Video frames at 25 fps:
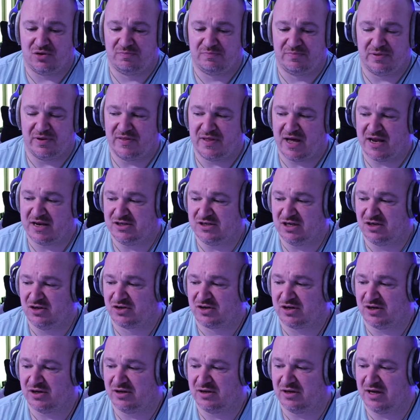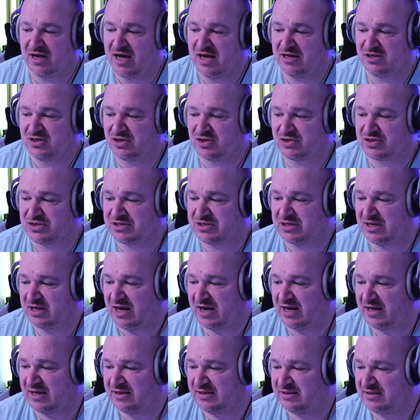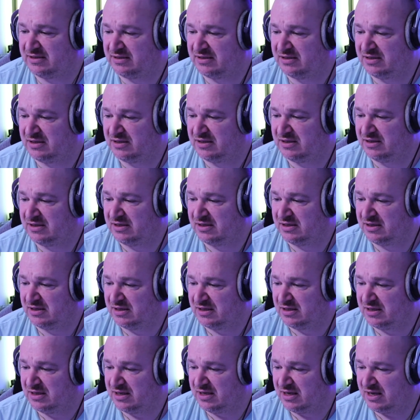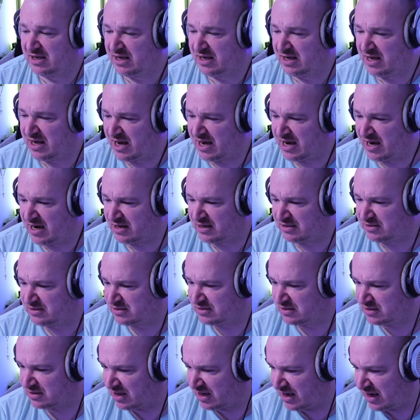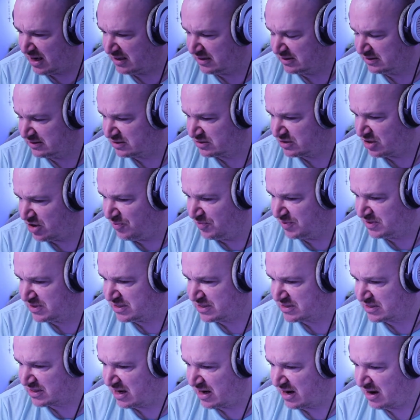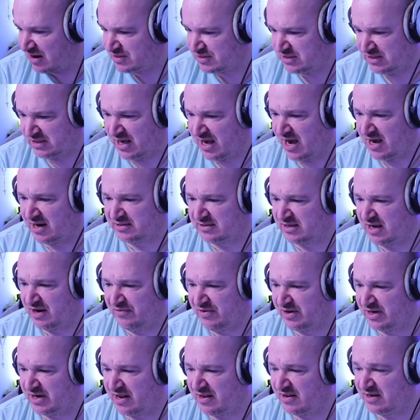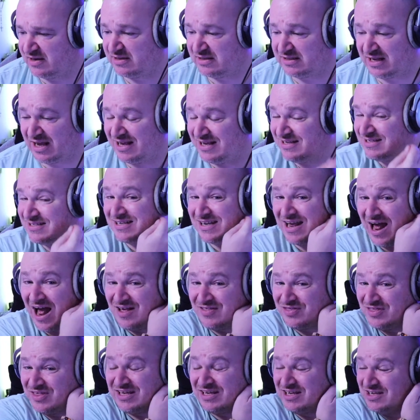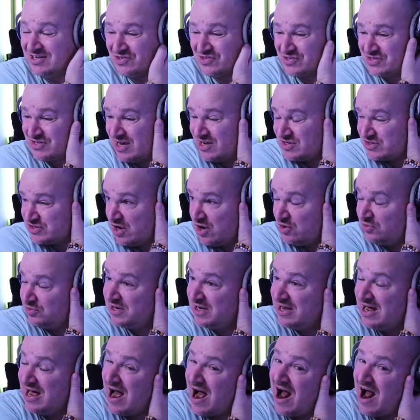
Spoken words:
But then you look at it, just AI told me to sell Harrison. Yeah, I'd get rid of it. Yeah, I think he does get sold.